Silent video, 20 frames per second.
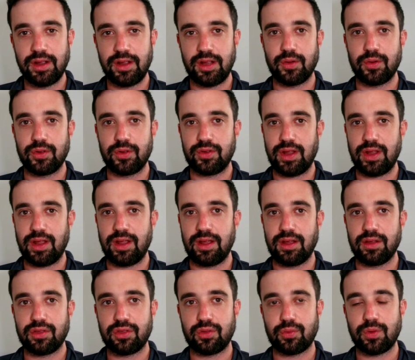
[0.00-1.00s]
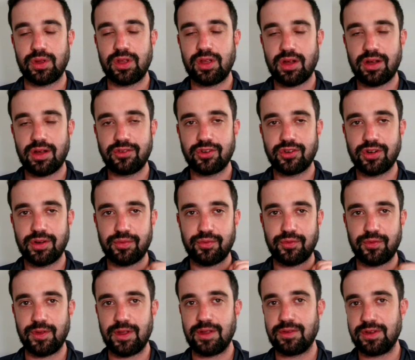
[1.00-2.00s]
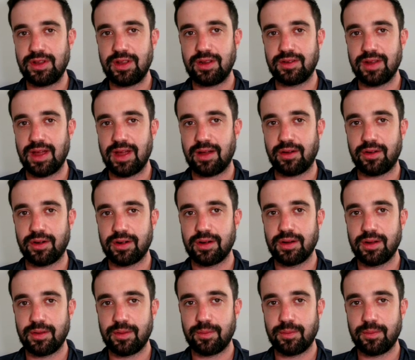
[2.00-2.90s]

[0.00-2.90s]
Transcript: It was a $350